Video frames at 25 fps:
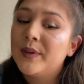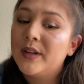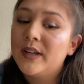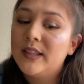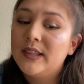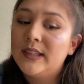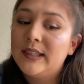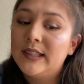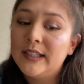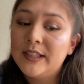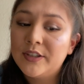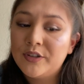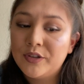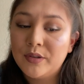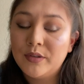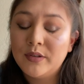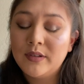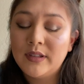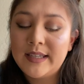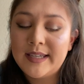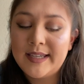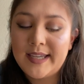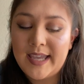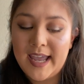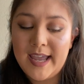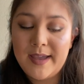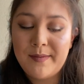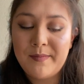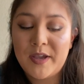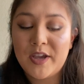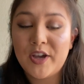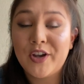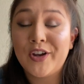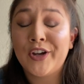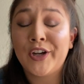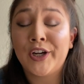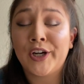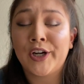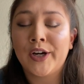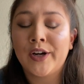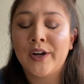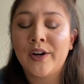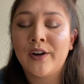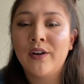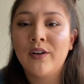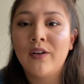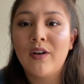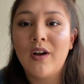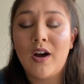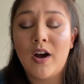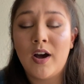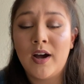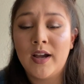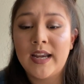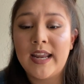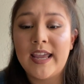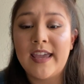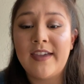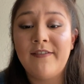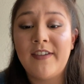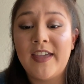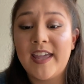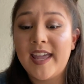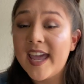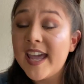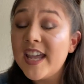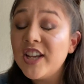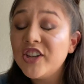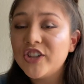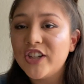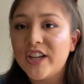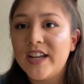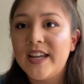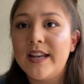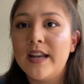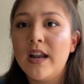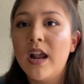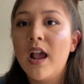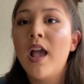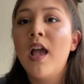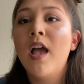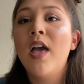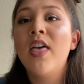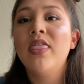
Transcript: literally came here on a vacation